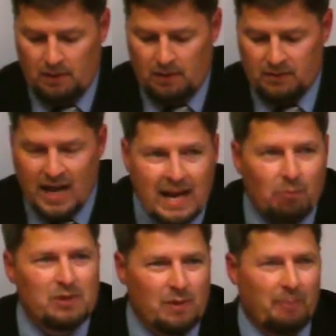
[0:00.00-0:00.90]
Take,
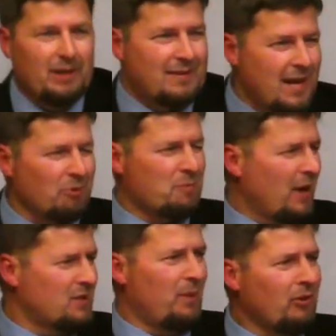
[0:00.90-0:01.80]
I mean, take
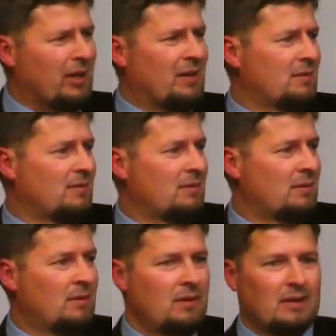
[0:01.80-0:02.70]
responsibility.
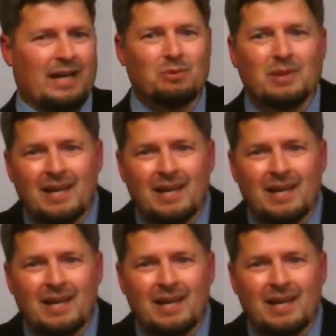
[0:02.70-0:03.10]
That's what they